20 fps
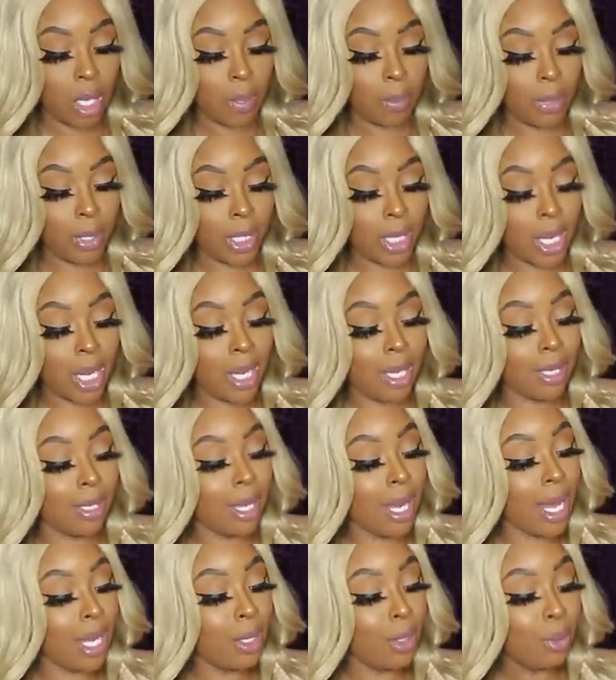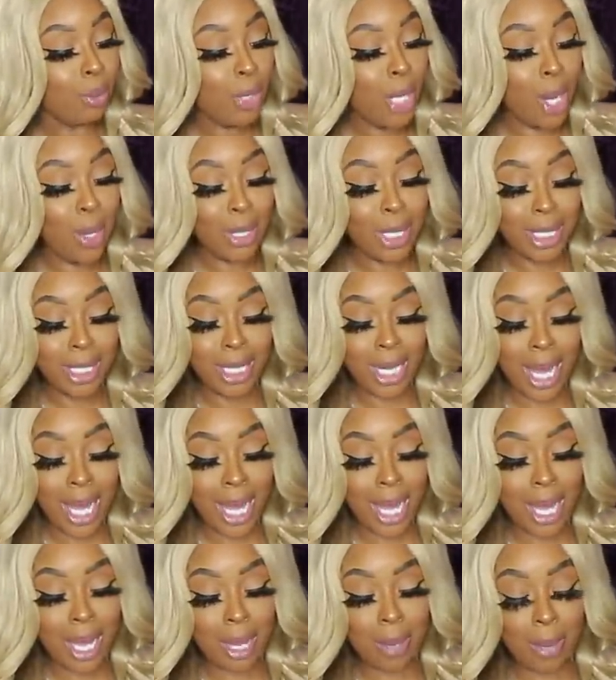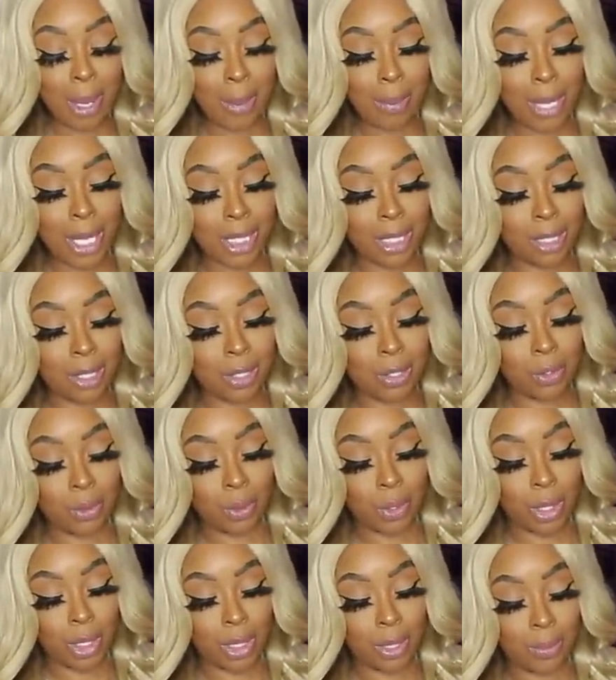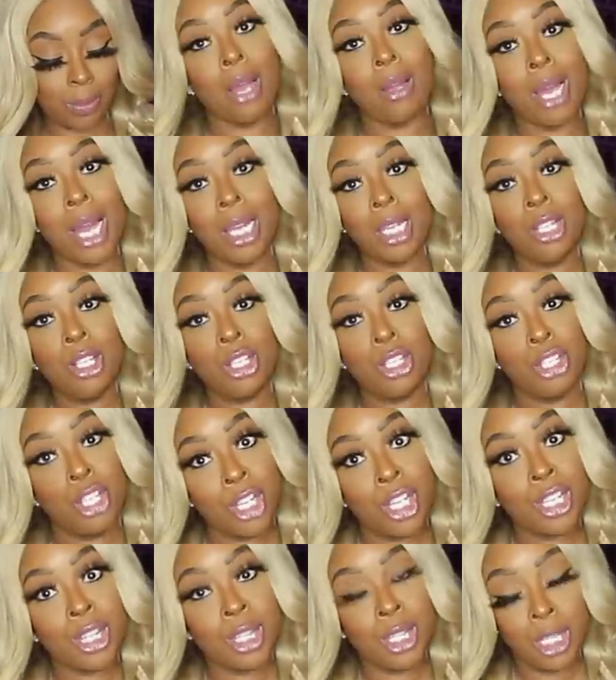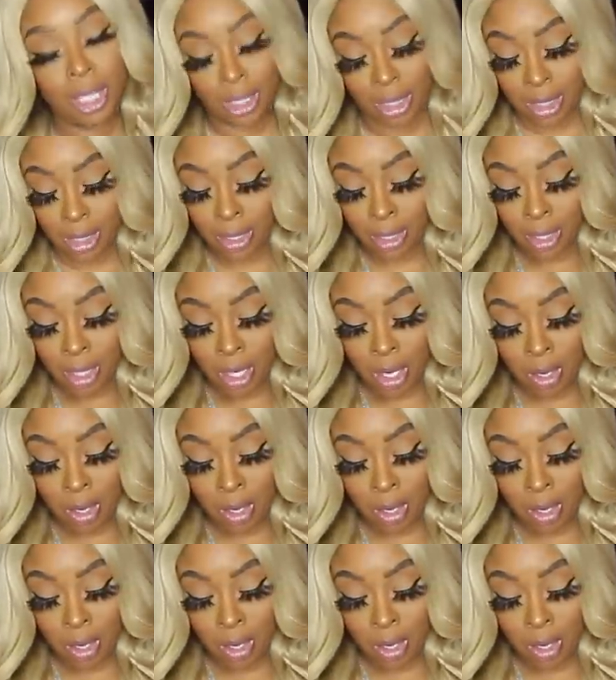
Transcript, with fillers: but i i don't know the name i'm about to scream y'all got a little shook it didn't you